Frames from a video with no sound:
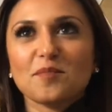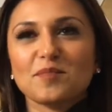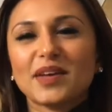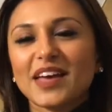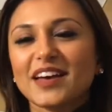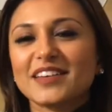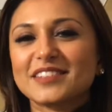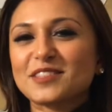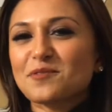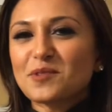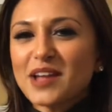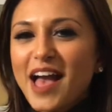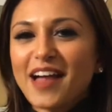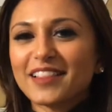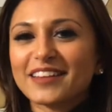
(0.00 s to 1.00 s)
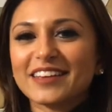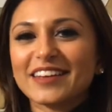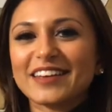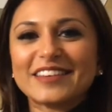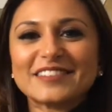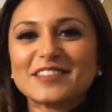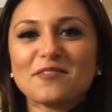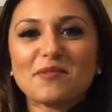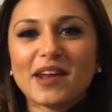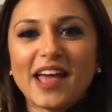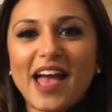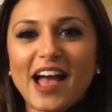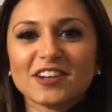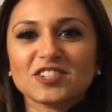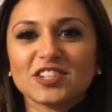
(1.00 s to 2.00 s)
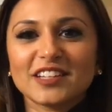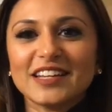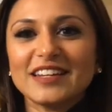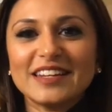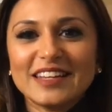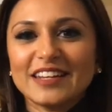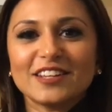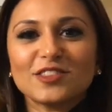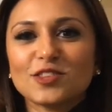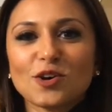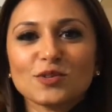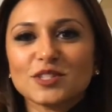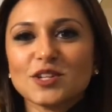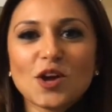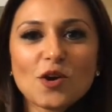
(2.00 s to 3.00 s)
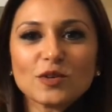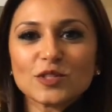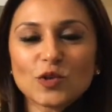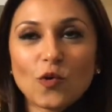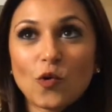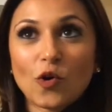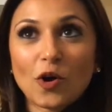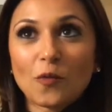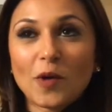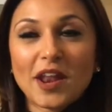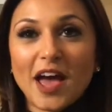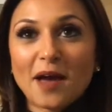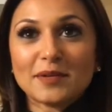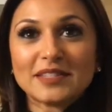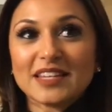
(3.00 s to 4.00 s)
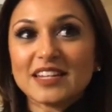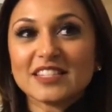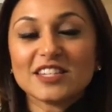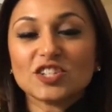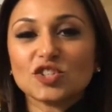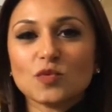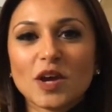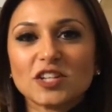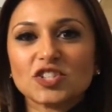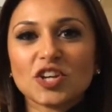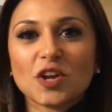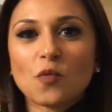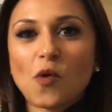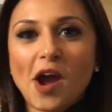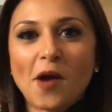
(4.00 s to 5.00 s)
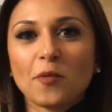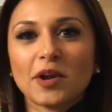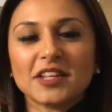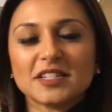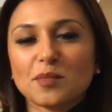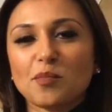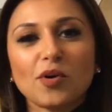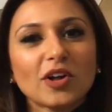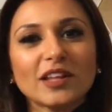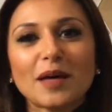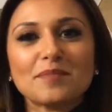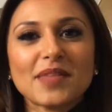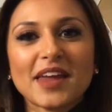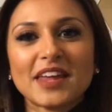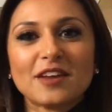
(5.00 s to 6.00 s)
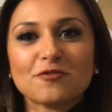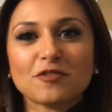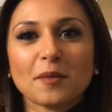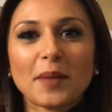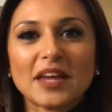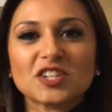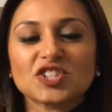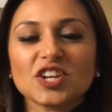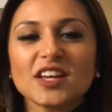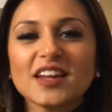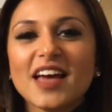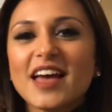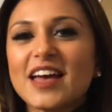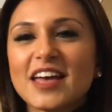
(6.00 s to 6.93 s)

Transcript: Because the reality is that when I actually needed those notes or when I was in a situation where I wanted to pull up that information,